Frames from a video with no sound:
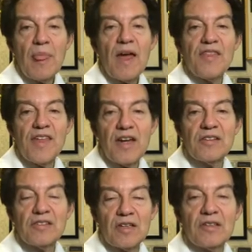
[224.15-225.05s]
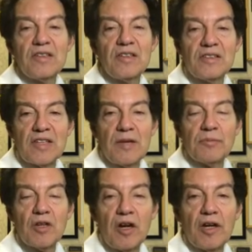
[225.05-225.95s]
and that is done at the same
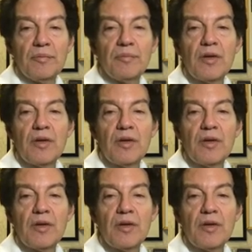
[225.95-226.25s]
time.